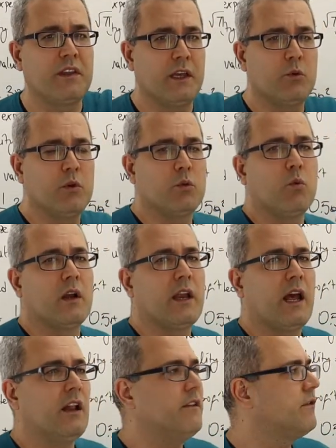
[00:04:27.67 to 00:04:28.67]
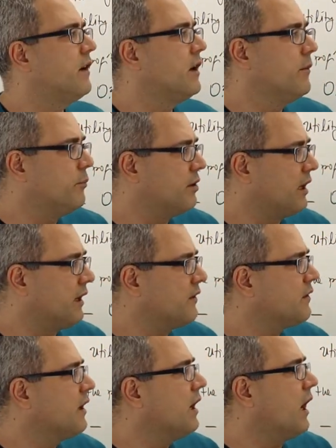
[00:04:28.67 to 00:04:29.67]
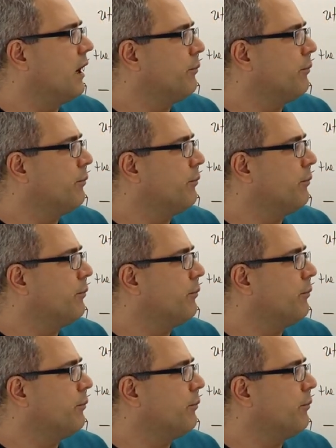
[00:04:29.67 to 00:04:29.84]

thing with one half plus.